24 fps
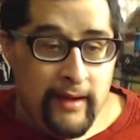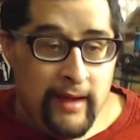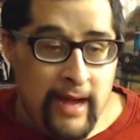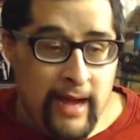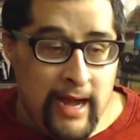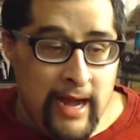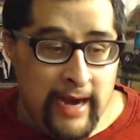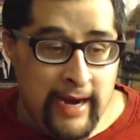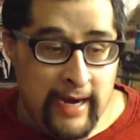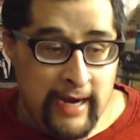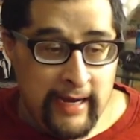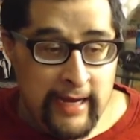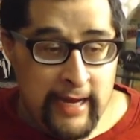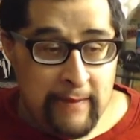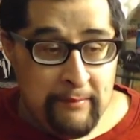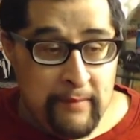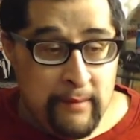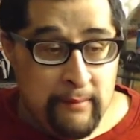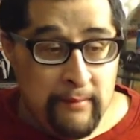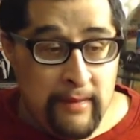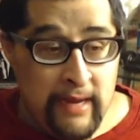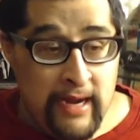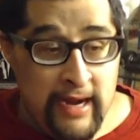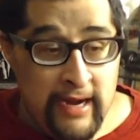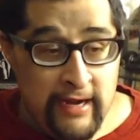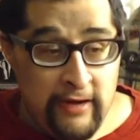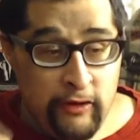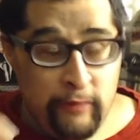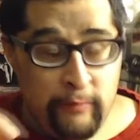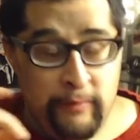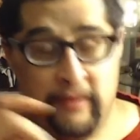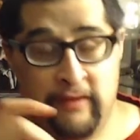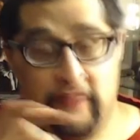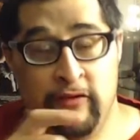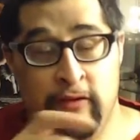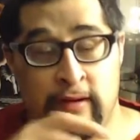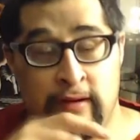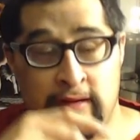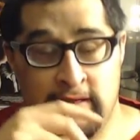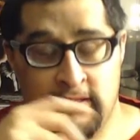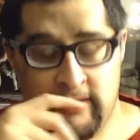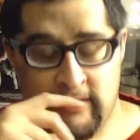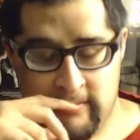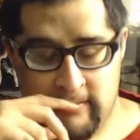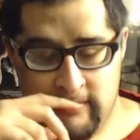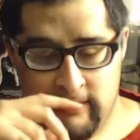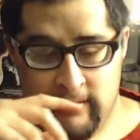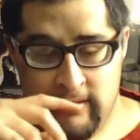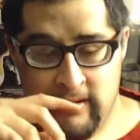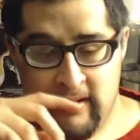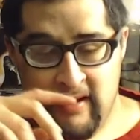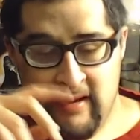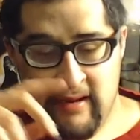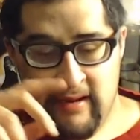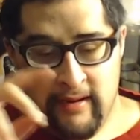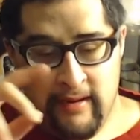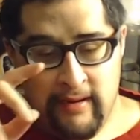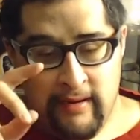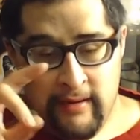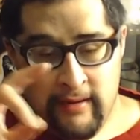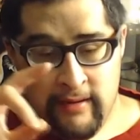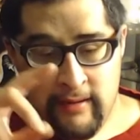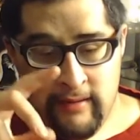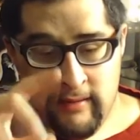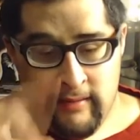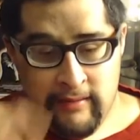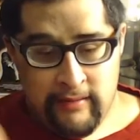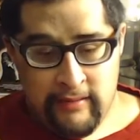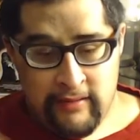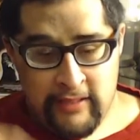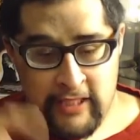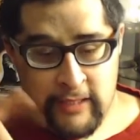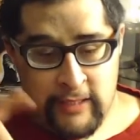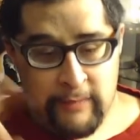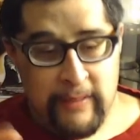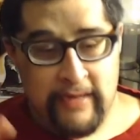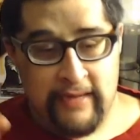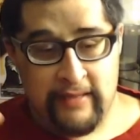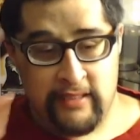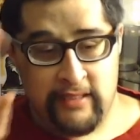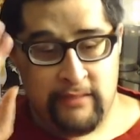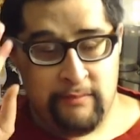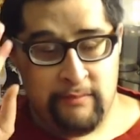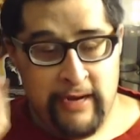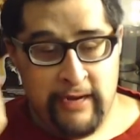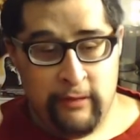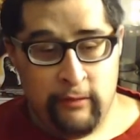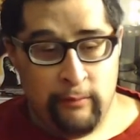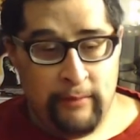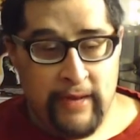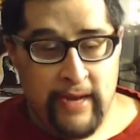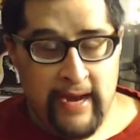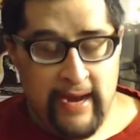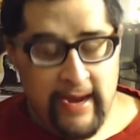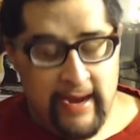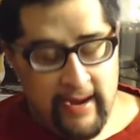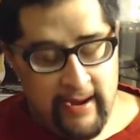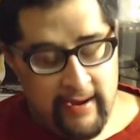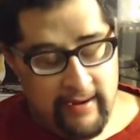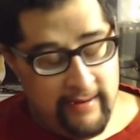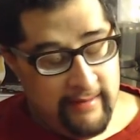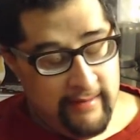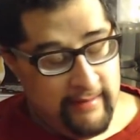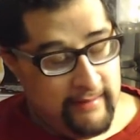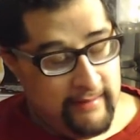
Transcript: I gotta keep my mind open for this. Just because it's Michael Bay.